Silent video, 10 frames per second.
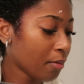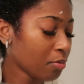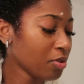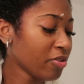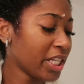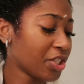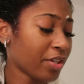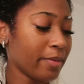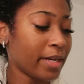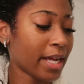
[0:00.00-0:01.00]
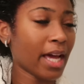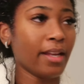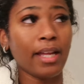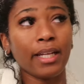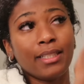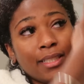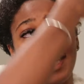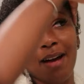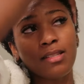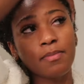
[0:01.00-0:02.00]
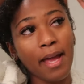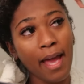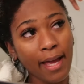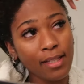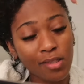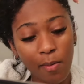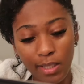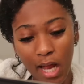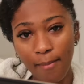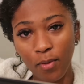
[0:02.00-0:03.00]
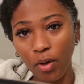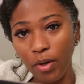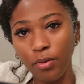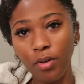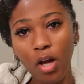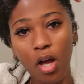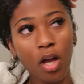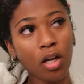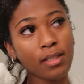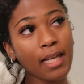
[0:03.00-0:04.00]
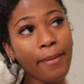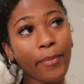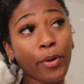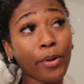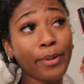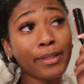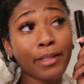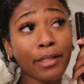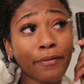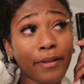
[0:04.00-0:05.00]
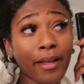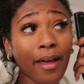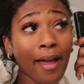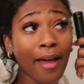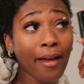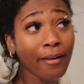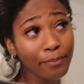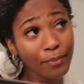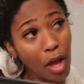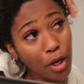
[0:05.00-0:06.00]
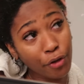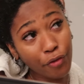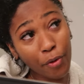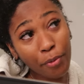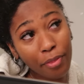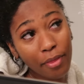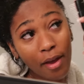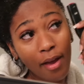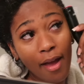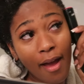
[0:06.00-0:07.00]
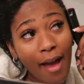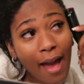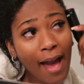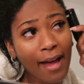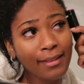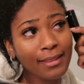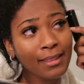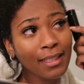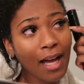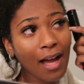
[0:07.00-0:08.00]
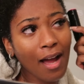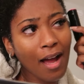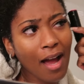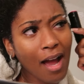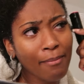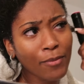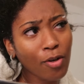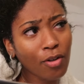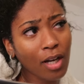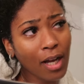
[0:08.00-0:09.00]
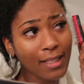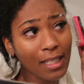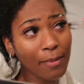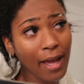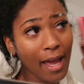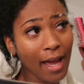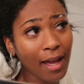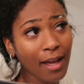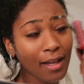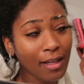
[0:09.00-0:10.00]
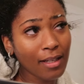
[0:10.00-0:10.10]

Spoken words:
Well, not really treatment, I kind of like doused my hair in so much almond oil, because almond oil is good for the hair growth. And I'm no longer cutting my hair.